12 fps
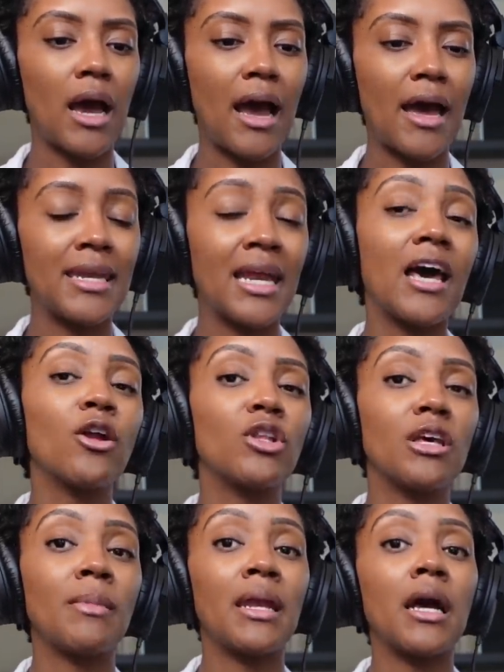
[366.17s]
not only
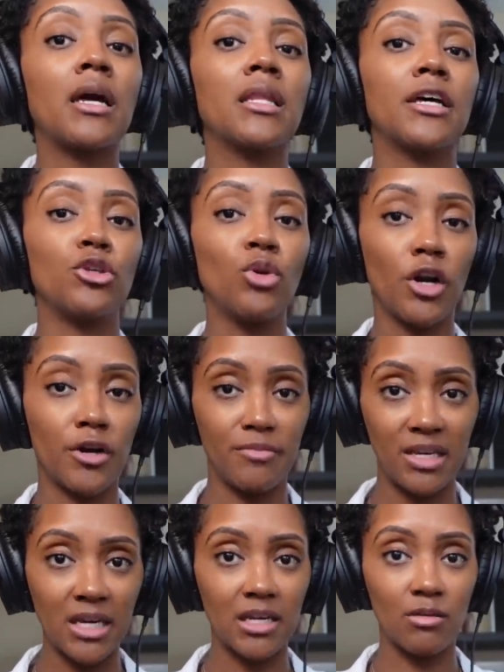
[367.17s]
am I not going to let you hurt
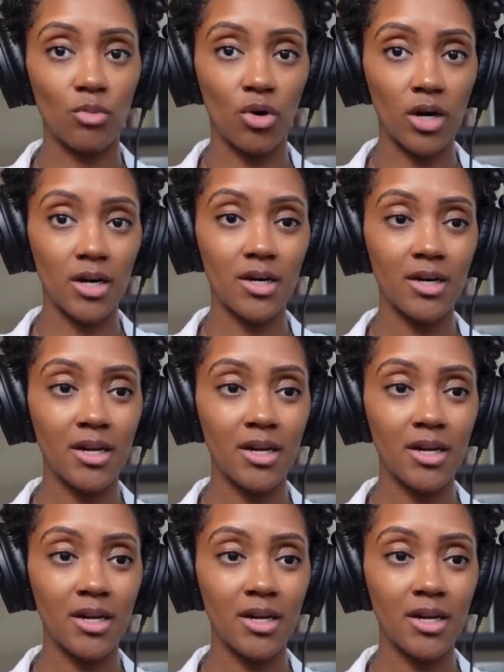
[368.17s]
me anymore